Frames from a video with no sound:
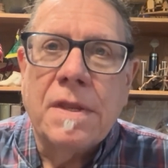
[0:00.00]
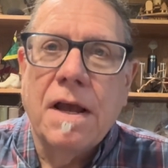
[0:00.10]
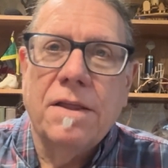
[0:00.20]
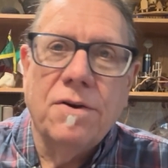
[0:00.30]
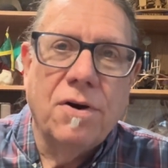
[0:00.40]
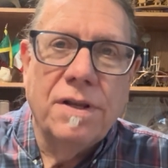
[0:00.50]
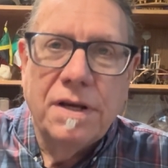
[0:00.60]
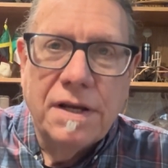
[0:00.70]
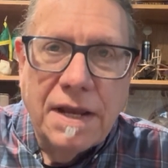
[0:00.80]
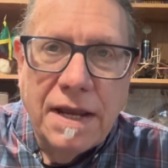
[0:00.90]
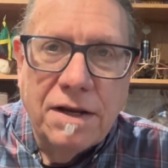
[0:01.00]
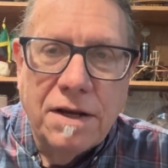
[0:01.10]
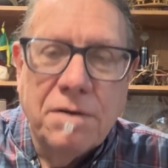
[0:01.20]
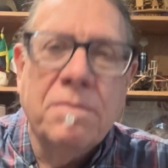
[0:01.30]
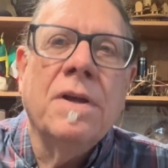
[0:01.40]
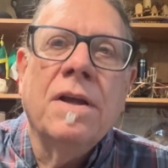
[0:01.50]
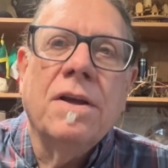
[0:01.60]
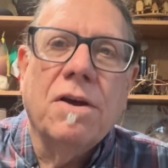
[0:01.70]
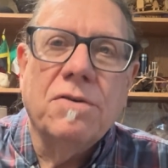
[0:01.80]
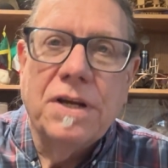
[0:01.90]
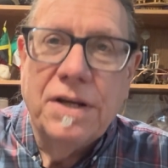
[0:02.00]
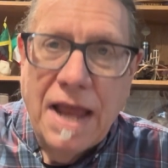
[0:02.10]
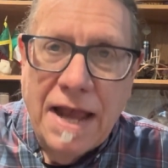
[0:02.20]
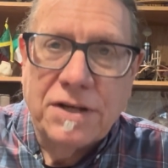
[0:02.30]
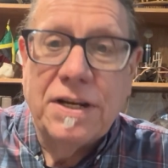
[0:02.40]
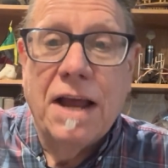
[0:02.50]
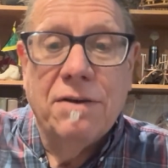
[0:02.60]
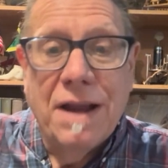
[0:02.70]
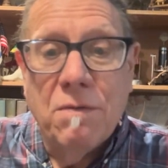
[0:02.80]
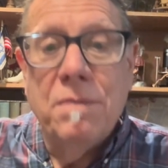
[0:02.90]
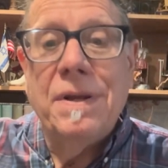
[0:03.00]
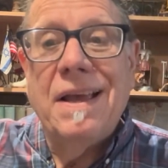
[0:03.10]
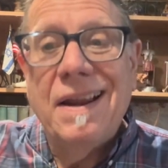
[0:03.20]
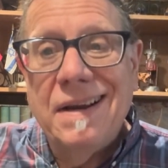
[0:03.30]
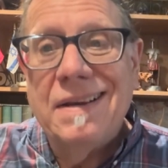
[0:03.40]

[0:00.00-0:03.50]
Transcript: The northern kingdom goes into exile. Now, we'll be getting